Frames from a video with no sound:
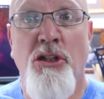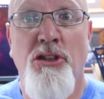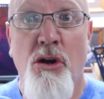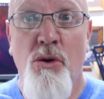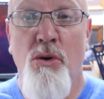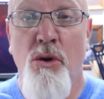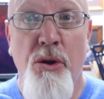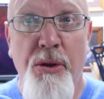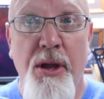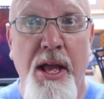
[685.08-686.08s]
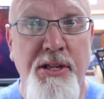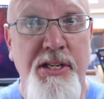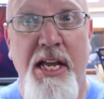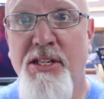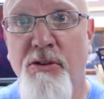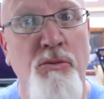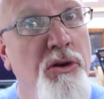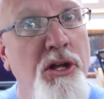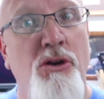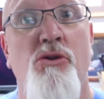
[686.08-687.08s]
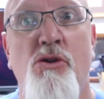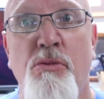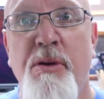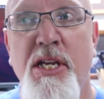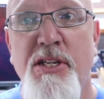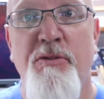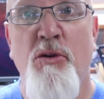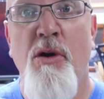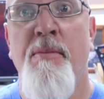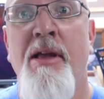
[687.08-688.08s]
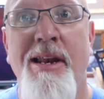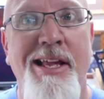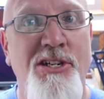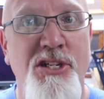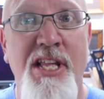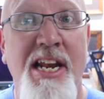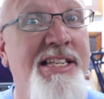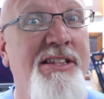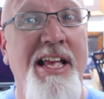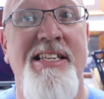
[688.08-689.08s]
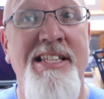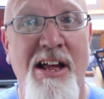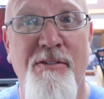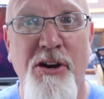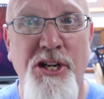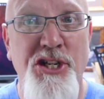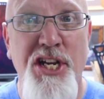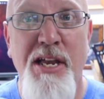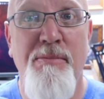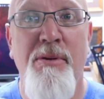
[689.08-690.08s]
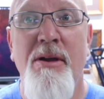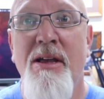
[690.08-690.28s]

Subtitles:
So it's a really cool piece of equipment. It's just not it's not very cheap,